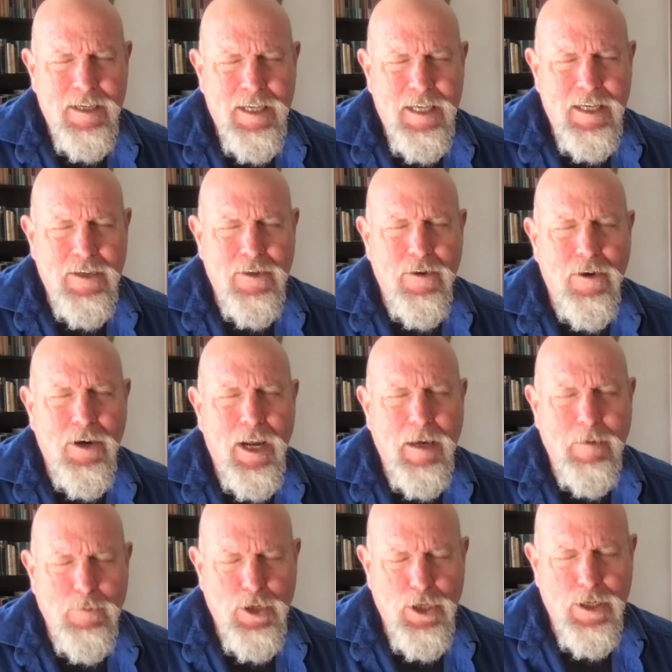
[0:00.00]
In your
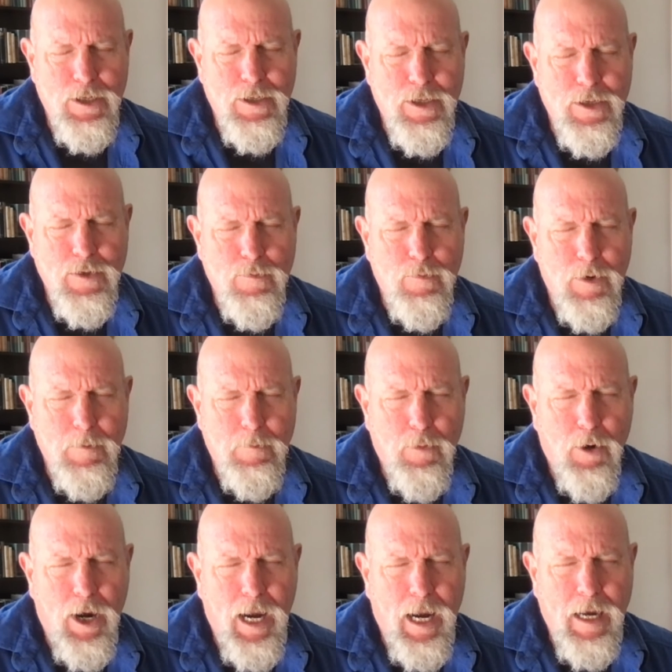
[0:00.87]
name, Jesus, we
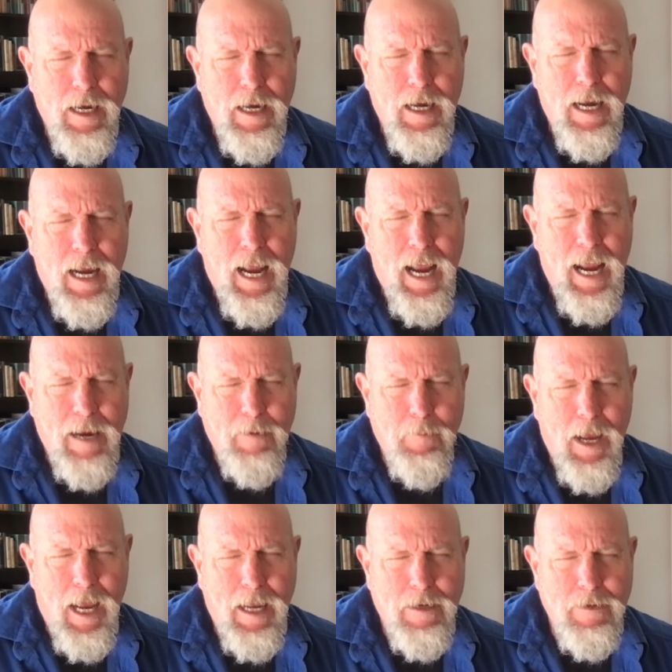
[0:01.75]
pray.
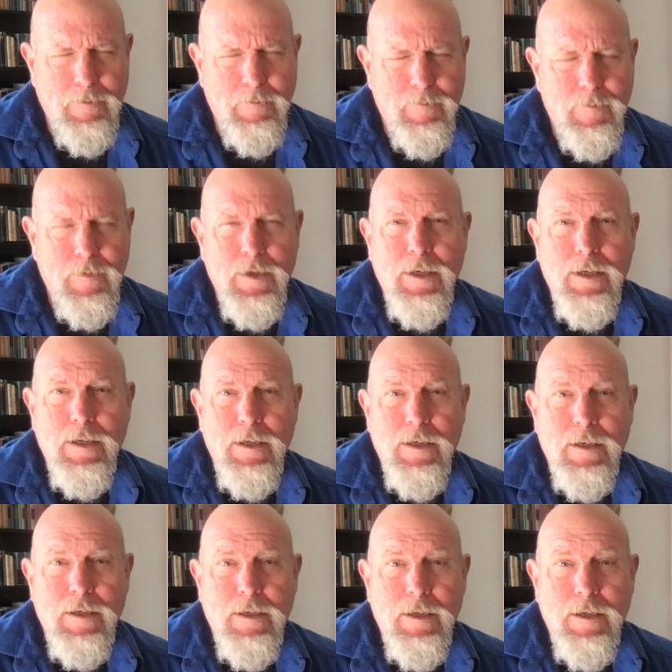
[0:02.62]
Amen.
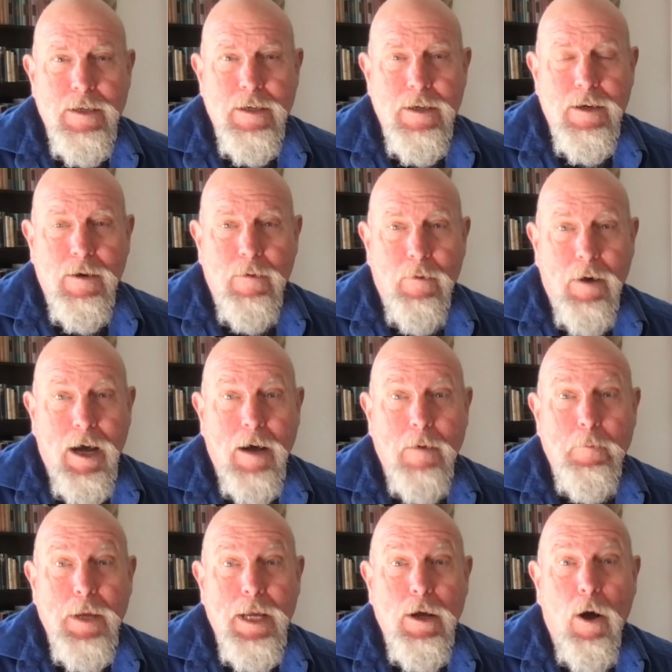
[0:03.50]

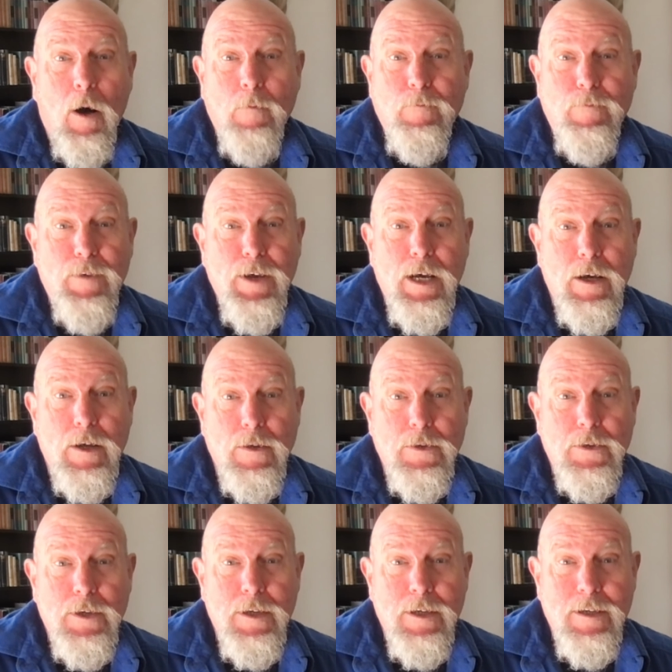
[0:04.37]
Well, be hope-filled.
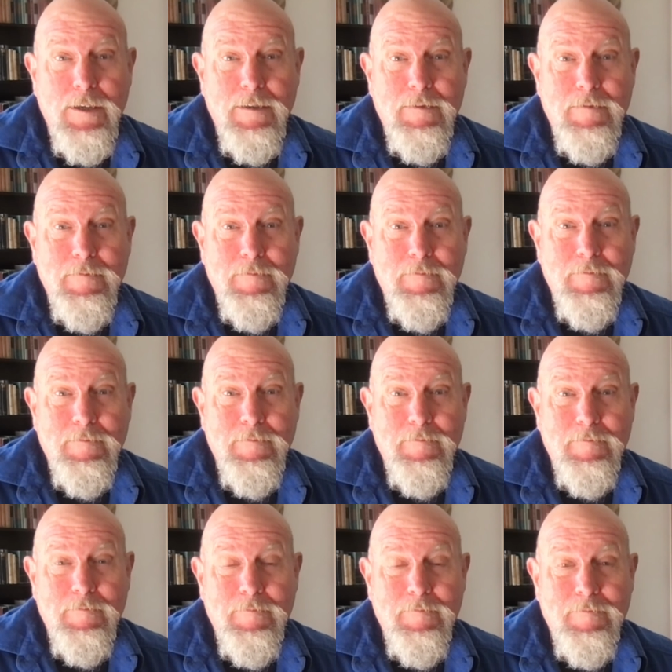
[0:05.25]

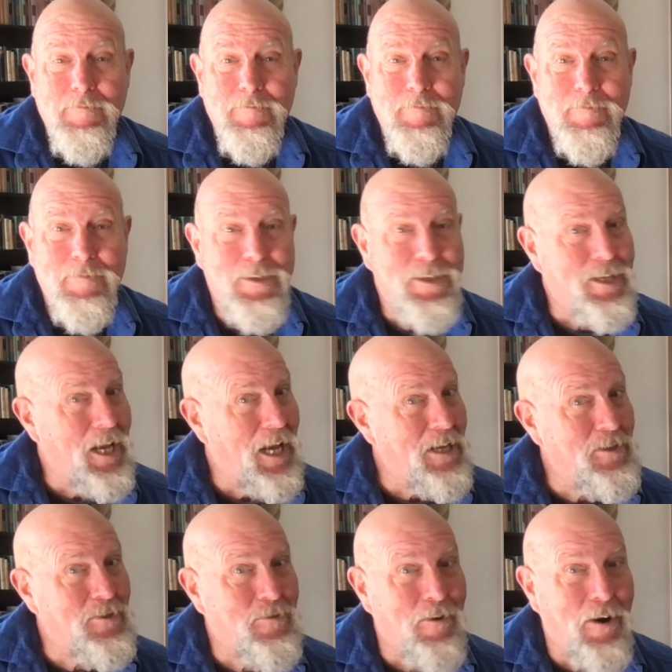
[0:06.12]
Stay
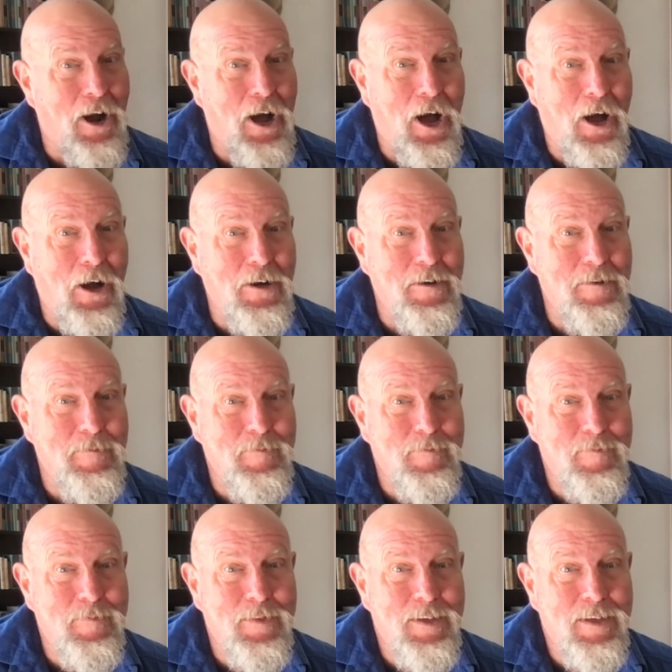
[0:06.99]
strong.
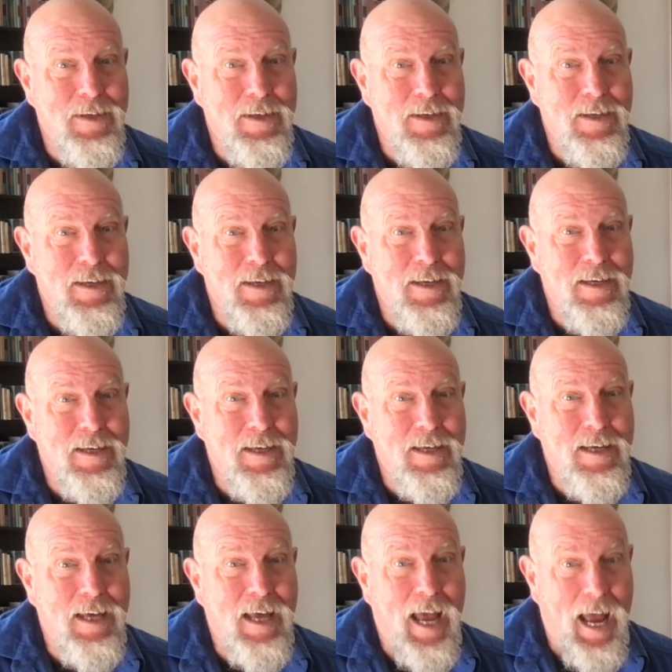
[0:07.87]

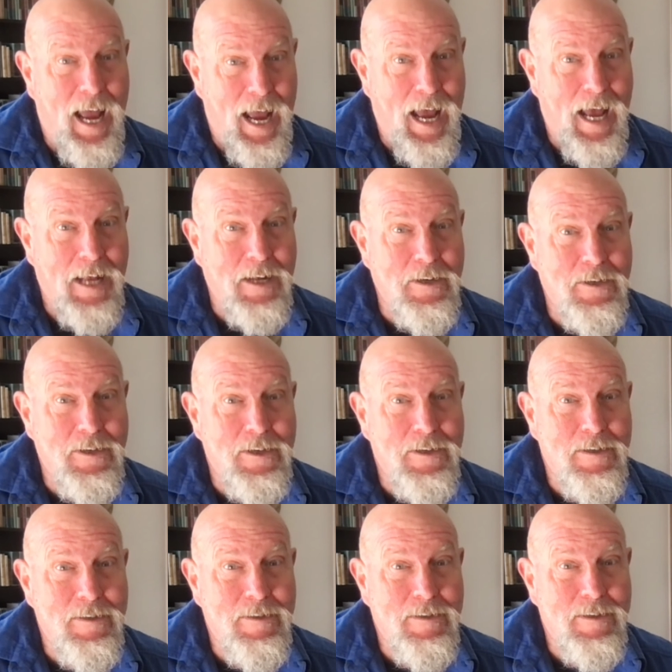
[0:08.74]
And
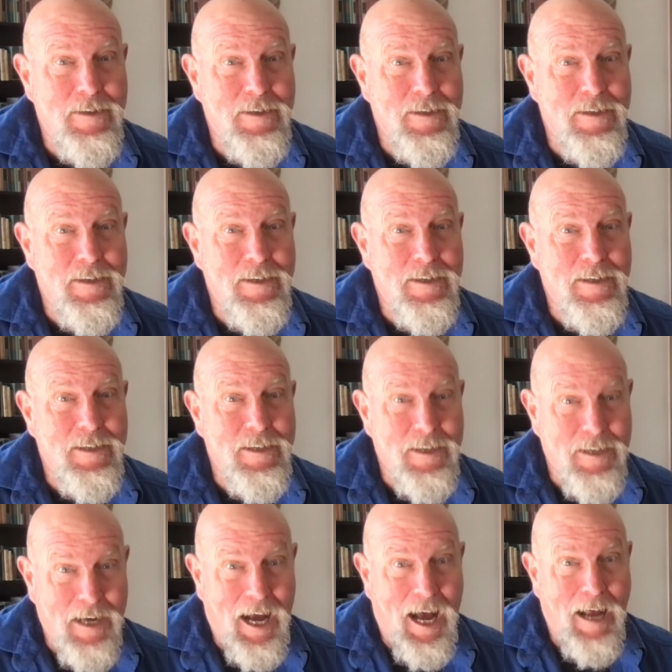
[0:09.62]

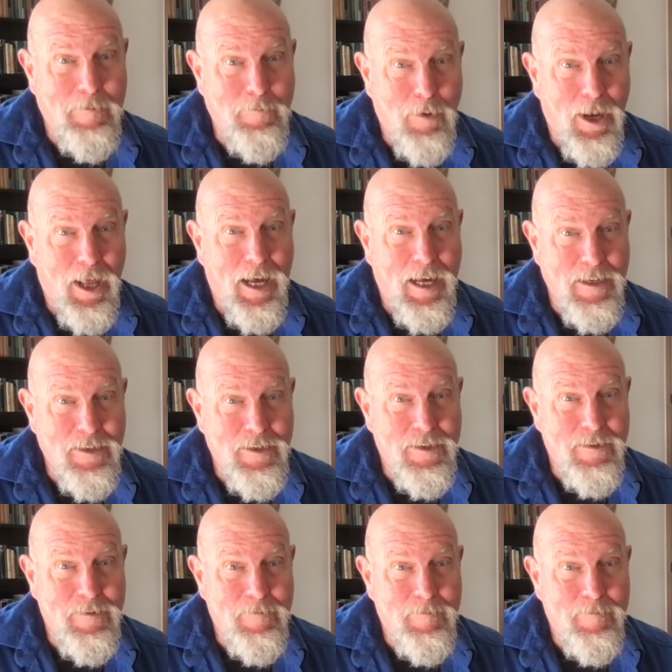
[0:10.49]
God
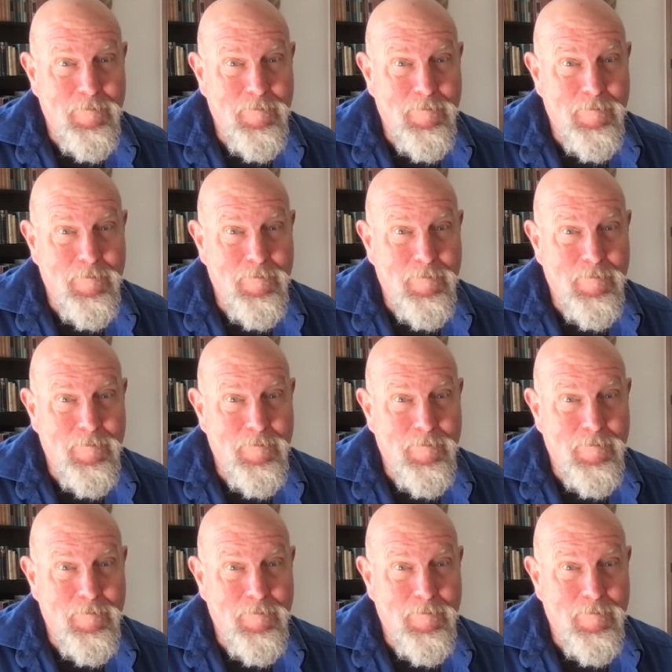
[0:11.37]
bless.